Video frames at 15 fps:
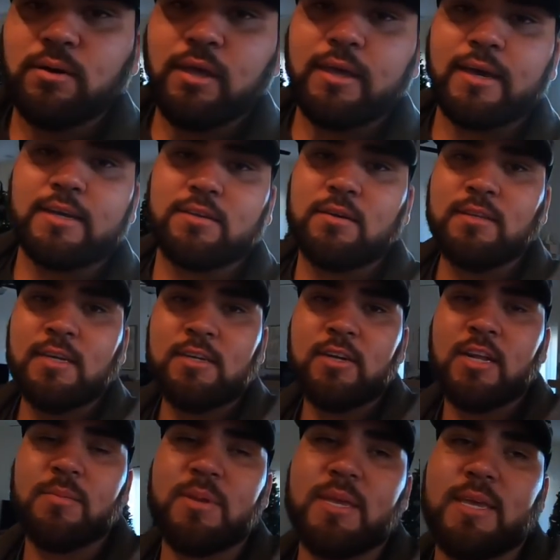Okay guys, so that's
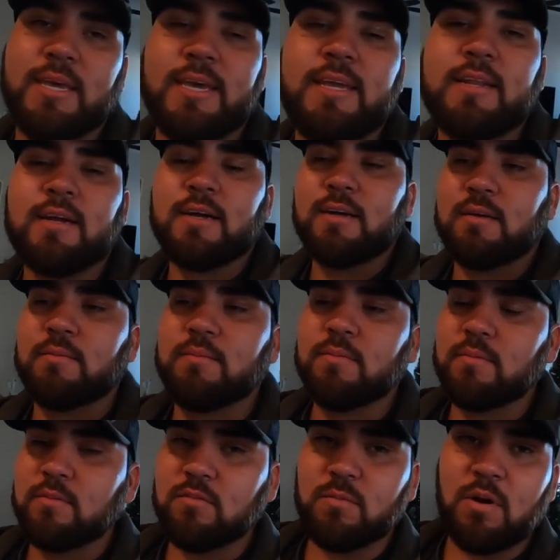actually gonna be it. Um,
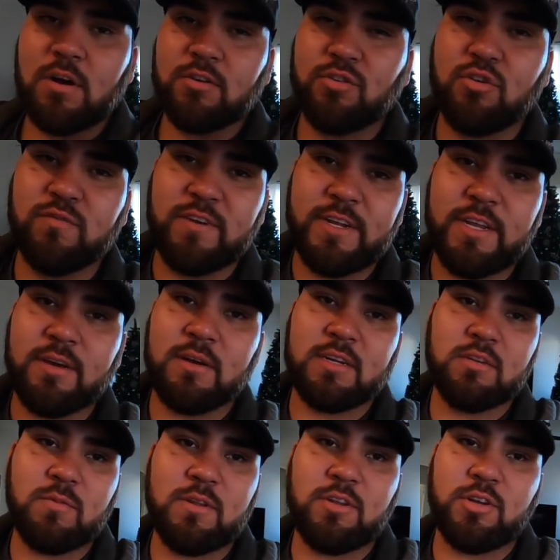small short video. I
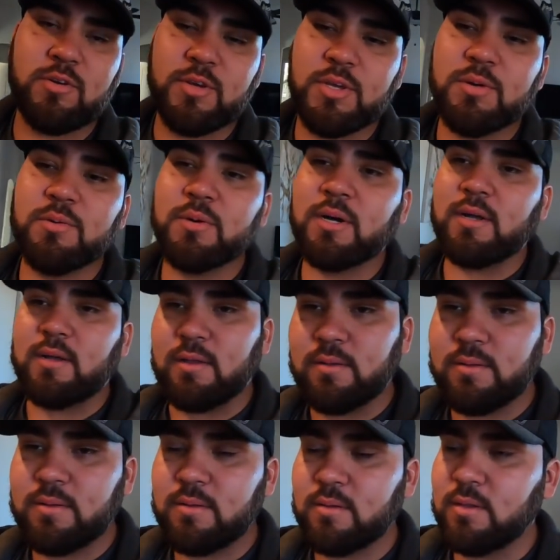just want to show you uh,
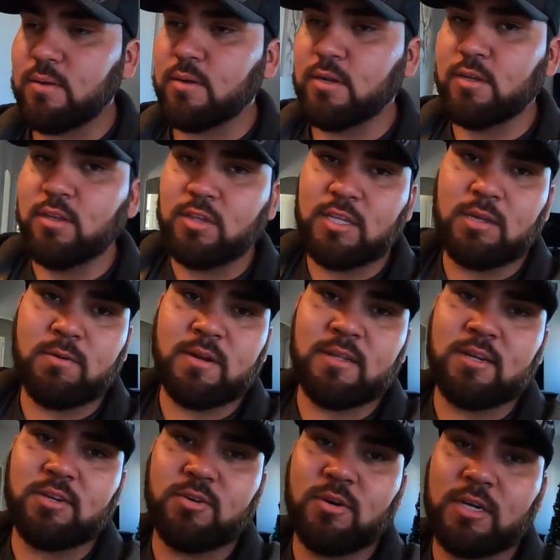you know, another thing that went
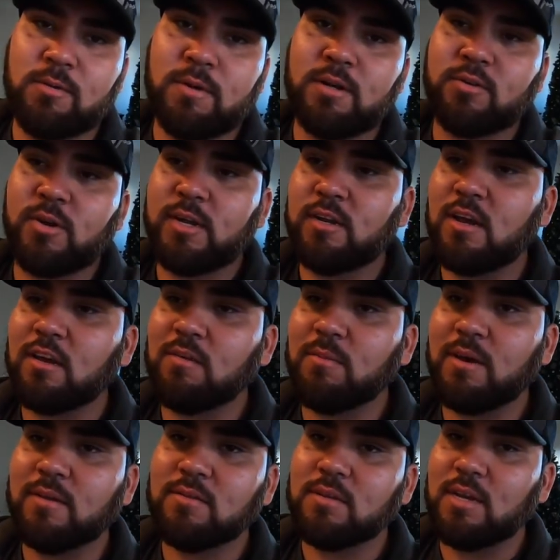in the truck. I want to try and
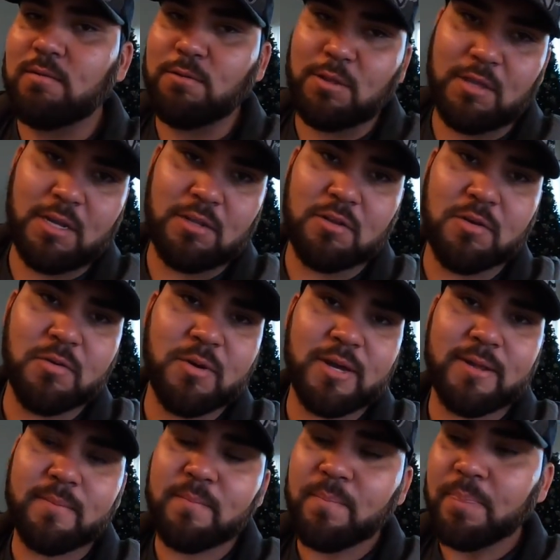document everything that I do to
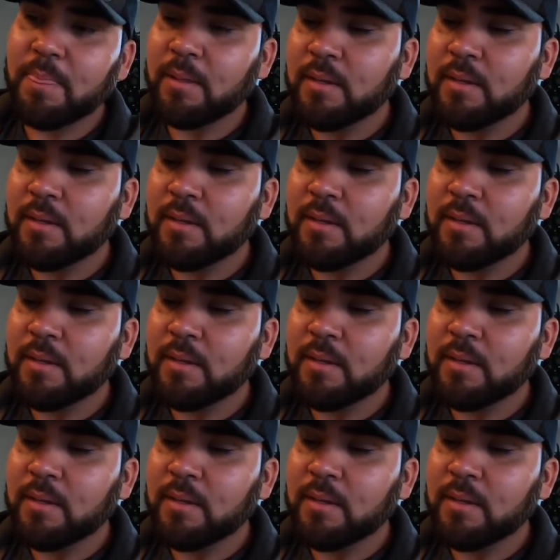it.